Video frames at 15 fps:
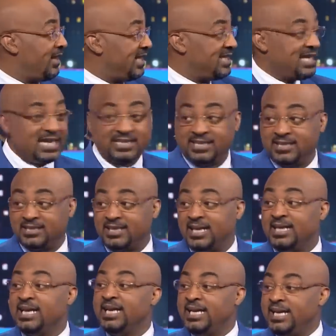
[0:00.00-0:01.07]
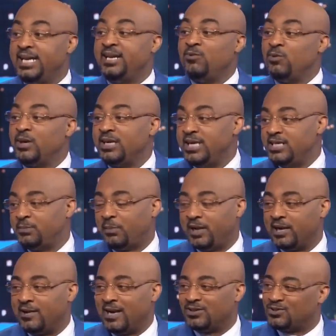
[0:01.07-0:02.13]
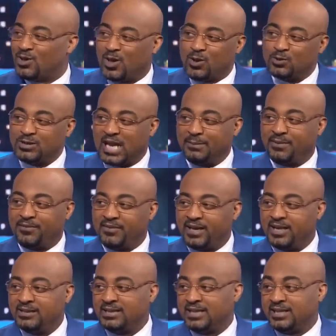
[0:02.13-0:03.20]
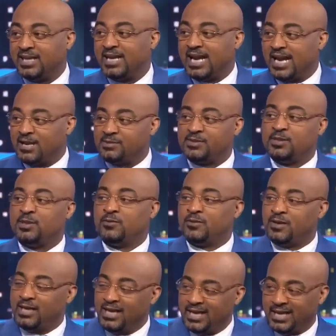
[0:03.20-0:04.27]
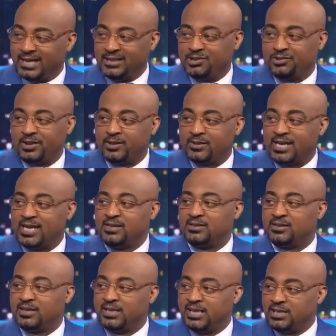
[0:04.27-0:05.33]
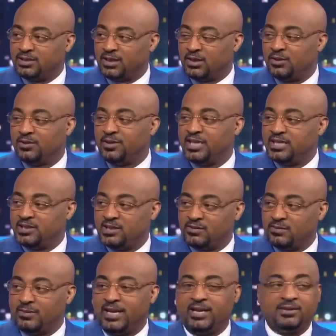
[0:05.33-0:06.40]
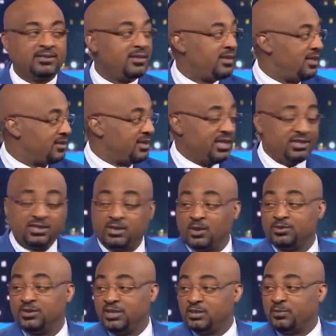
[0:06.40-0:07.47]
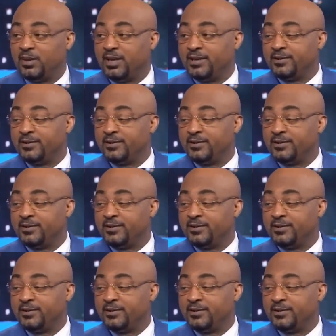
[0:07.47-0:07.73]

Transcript: tested and said he can work each player out? So all those type of things, I think Adam Silver has a trickle down to each owner, each general manager, to each coach and each player.